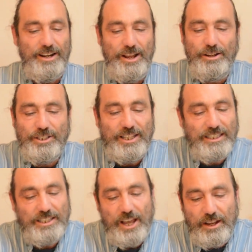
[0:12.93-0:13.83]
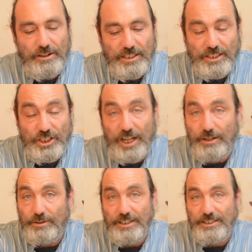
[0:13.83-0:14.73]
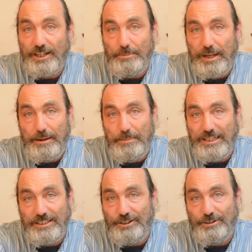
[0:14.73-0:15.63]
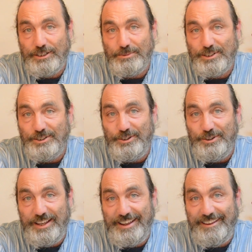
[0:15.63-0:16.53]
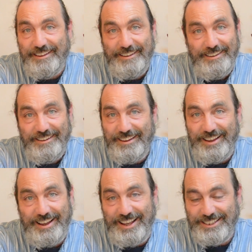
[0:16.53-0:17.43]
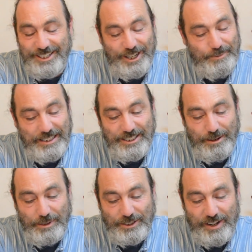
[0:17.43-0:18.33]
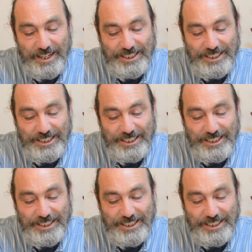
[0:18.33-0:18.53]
Loads of things going on in this channel. It's going to be an amazing Christmas and New Year. It's going to be so much fun.